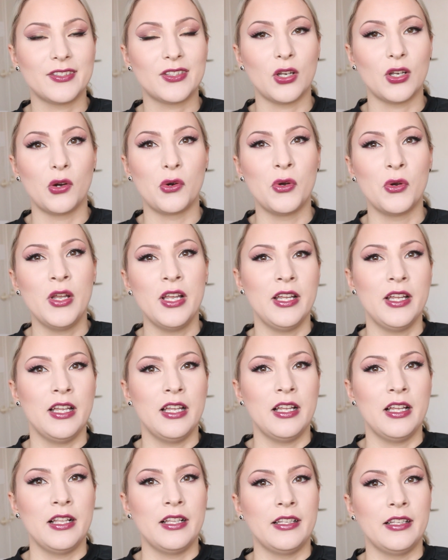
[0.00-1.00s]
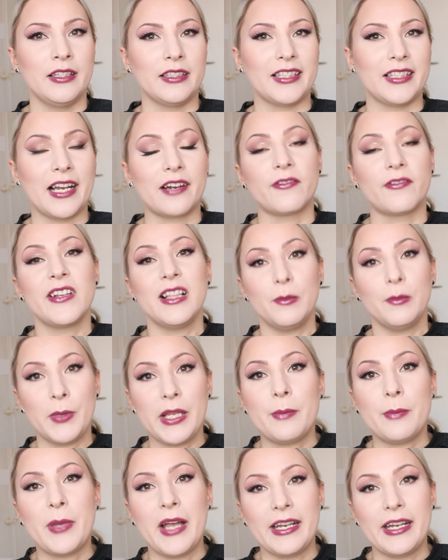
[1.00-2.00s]
So there will
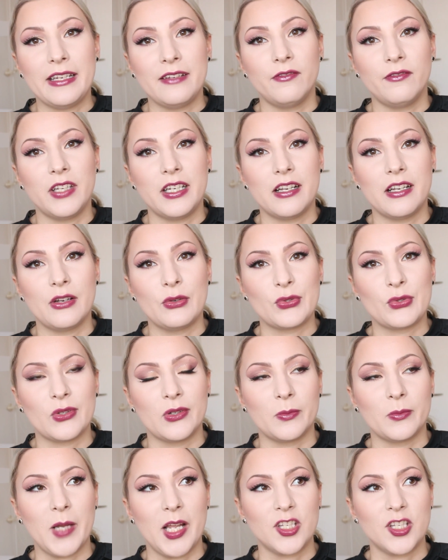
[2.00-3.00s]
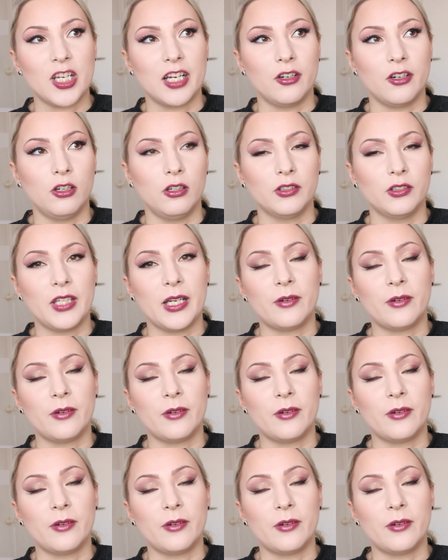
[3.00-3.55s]
be panning videos on my channel,